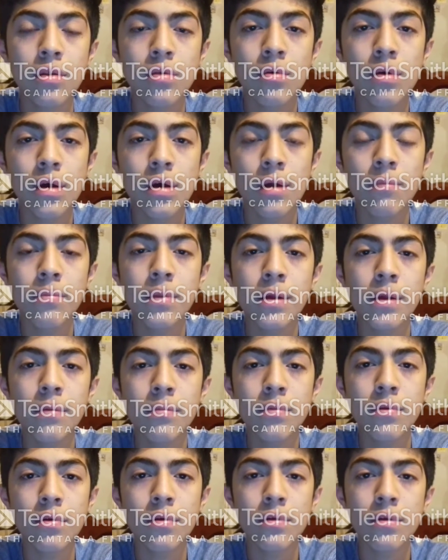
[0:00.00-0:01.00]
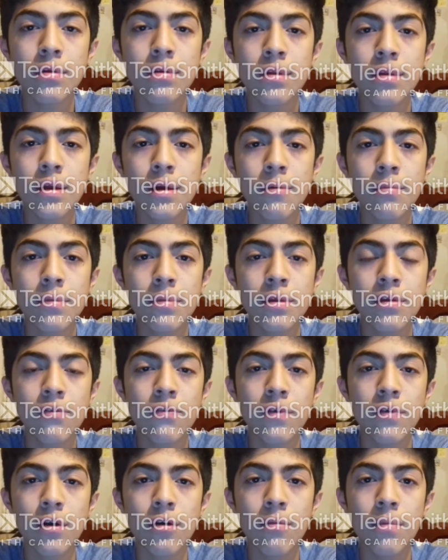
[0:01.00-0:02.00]
to help them to understand this
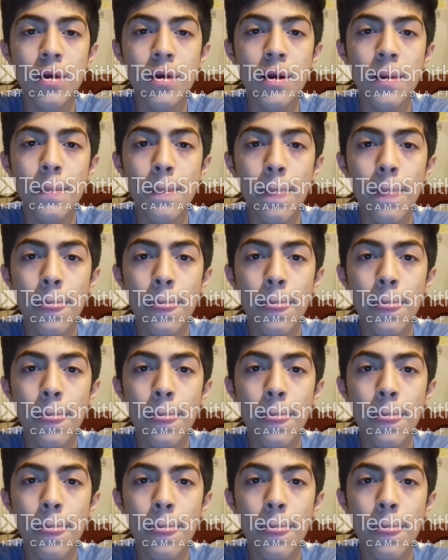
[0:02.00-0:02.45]
phenomenon.